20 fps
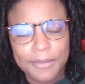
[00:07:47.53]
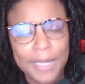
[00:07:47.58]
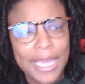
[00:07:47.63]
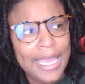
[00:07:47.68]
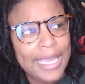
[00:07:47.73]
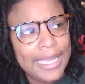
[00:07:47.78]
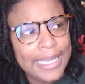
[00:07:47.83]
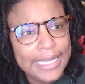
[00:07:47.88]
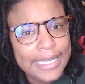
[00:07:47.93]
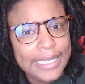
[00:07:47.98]

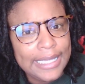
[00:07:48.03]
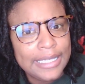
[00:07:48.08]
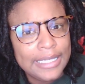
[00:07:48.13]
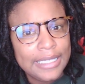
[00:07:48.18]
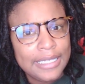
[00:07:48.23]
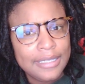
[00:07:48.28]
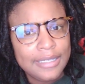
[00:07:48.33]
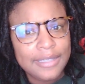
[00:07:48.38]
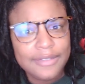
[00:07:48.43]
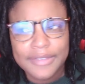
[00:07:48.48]
hey,
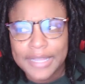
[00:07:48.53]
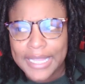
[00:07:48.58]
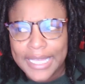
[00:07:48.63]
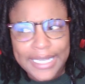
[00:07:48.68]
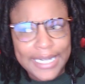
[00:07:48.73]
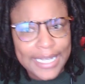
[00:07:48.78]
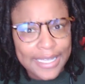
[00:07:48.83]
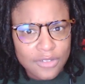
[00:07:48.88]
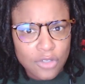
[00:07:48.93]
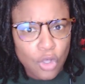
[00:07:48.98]
this
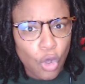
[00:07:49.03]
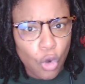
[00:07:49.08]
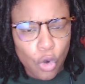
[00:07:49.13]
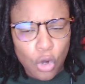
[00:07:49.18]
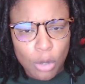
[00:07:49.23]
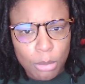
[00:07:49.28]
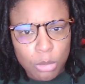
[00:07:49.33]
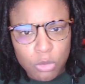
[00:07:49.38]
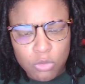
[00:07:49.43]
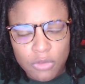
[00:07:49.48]
lady has
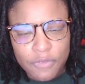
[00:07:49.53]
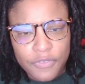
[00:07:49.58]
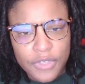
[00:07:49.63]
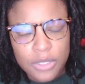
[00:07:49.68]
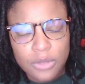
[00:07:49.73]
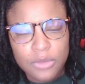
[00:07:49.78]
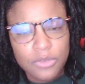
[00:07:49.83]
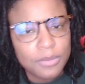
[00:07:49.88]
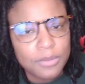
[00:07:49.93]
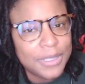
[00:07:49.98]
horrible
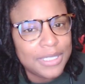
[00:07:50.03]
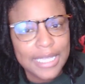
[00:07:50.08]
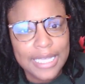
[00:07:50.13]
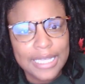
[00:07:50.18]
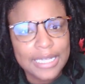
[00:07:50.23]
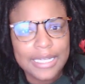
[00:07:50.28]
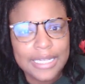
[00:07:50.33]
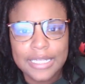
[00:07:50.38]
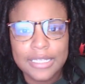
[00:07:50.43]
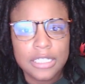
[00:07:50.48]
reviews, but they
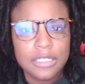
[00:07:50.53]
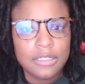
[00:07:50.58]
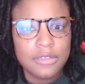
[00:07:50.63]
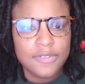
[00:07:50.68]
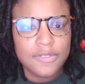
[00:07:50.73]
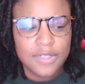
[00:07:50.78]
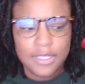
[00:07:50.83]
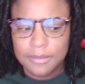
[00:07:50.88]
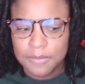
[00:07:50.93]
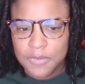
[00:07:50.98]
didn't
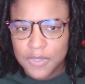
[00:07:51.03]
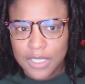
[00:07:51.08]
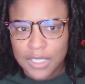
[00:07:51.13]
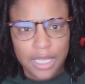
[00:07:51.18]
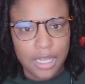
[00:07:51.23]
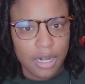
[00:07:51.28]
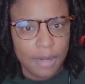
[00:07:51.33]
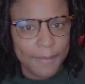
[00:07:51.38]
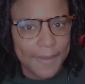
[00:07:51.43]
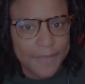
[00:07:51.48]
seem to
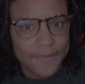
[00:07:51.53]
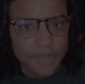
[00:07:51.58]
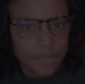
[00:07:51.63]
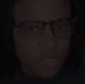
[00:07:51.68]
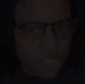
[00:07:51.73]
care about their